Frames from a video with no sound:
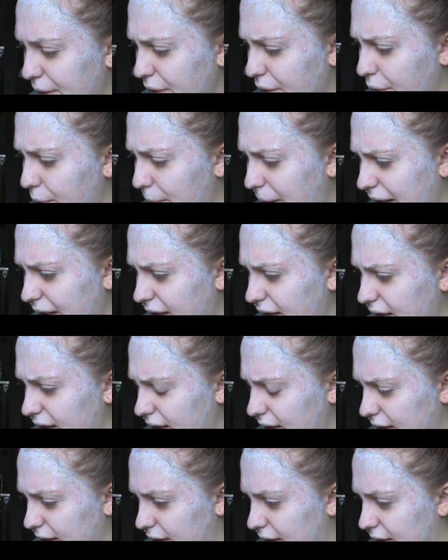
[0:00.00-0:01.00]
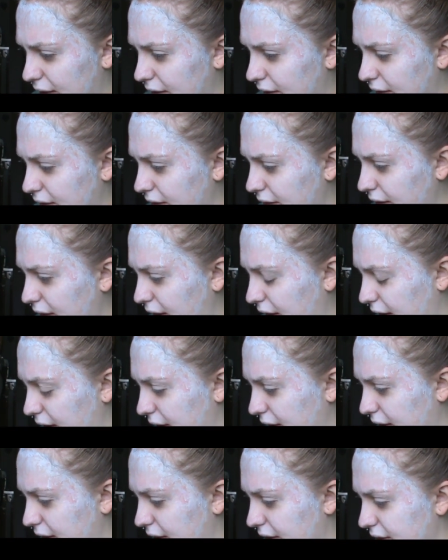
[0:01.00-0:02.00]
to go back in
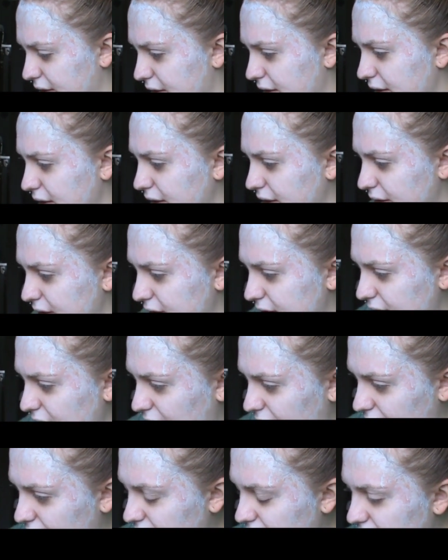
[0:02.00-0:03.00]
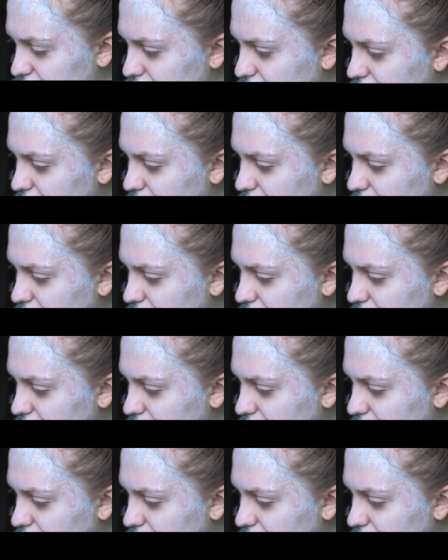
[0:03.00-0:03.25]
and take